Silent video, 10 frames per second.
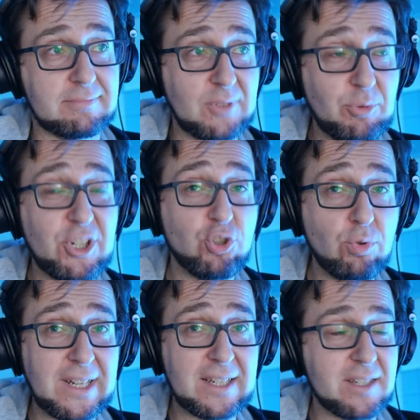We're
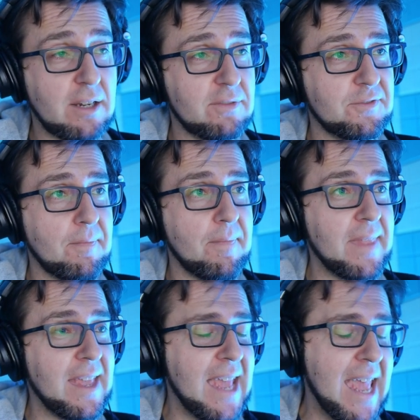shooting stuff.
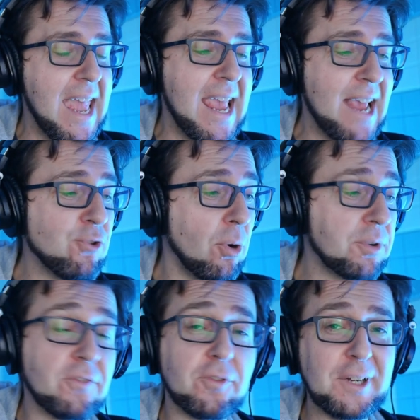In
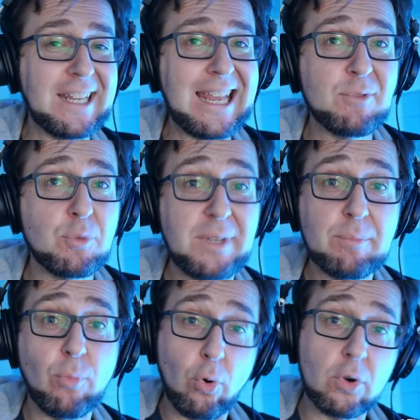order for the game to be
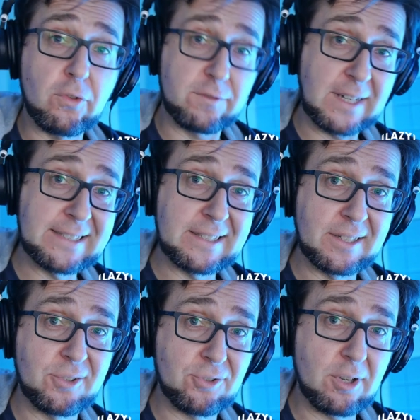more fun and
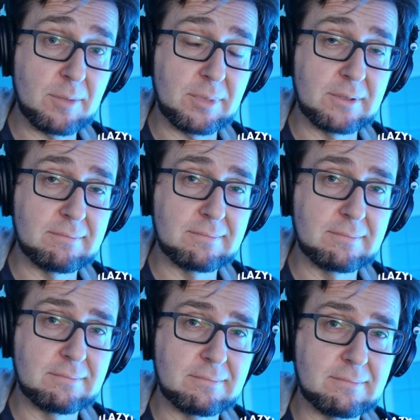enjoyable,
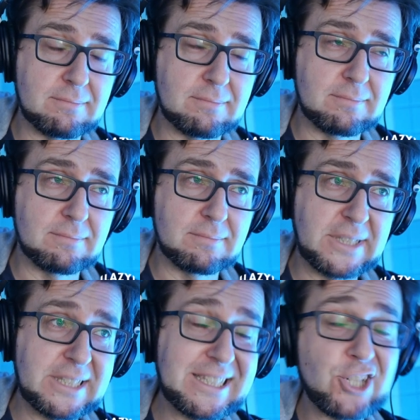
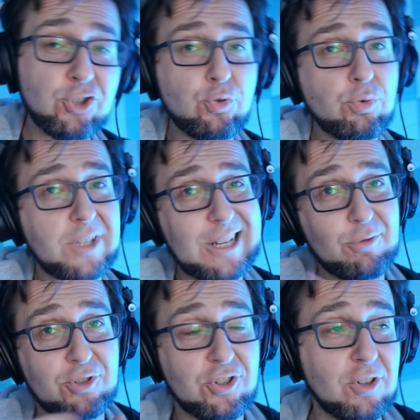the
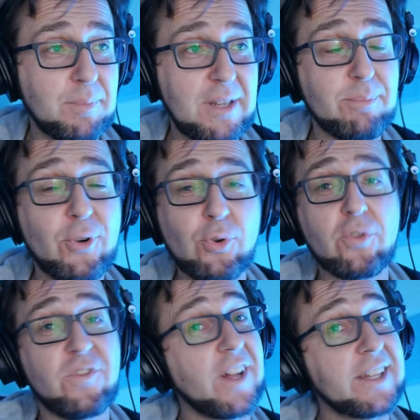shooting should be more
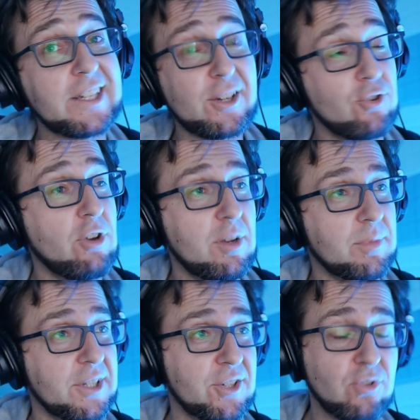fun and
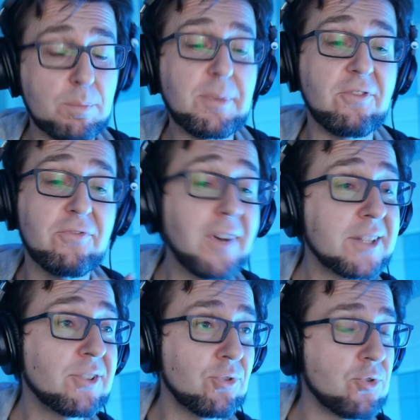enjoyable. It should be
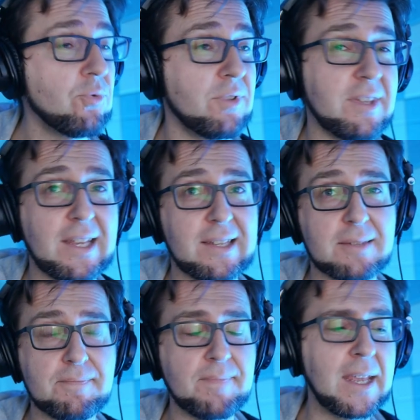fun to shoot
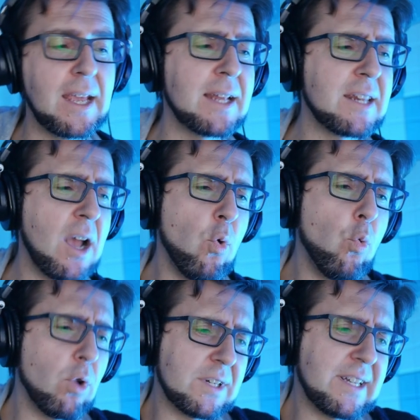things. Now,
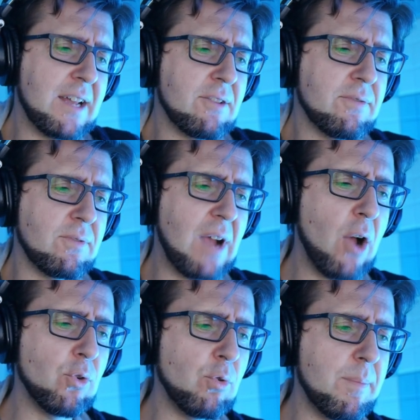what kind of,
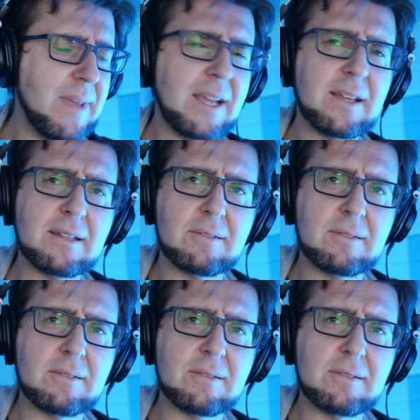how do we make,